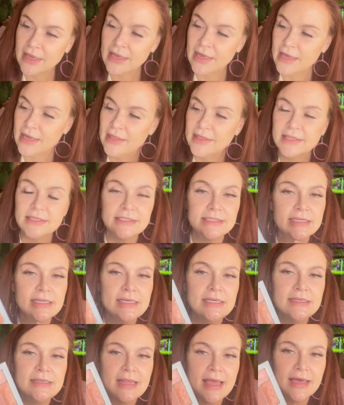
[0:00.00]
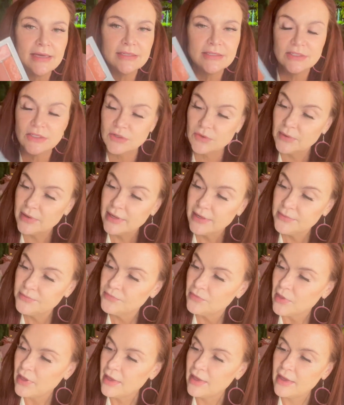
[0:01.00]
and then sitting next to it
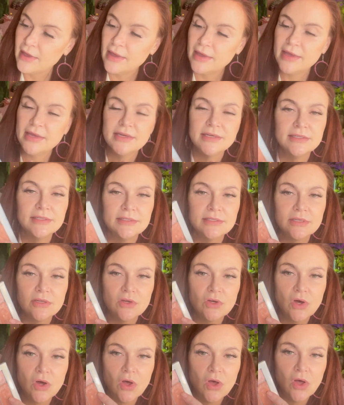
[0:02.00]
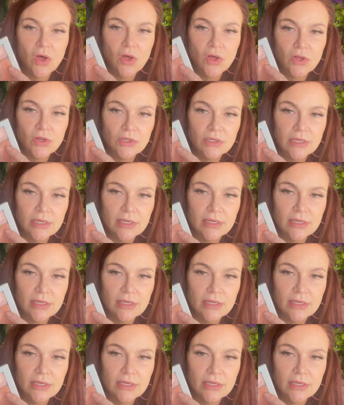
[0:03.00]
is called